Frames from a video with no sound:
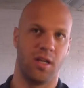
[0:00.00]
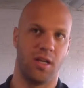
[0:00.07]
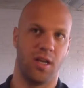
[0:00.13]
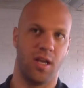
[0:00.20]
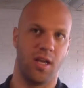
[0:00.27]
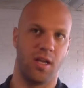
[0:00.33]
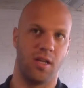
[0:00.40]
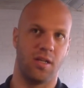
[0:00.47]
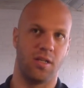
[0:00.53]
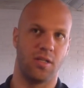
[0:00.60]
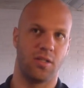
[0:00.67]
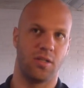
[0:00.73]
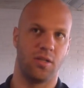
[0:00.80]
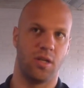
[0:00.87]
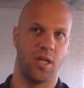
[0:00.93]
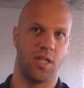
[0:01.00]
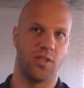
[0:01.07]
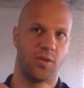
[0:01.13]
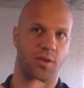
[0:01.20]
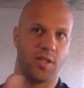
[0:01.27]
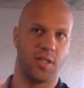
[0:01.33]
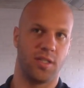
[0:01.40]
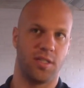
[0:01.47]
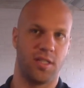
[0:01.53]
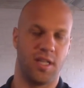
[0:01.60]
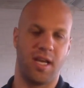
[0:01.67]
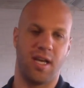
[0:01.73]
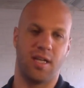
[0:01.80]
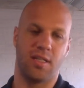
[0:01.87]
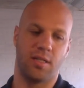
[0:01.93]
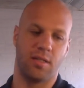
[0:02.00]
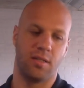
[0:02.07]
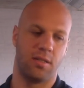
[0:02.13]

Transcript: And as long as that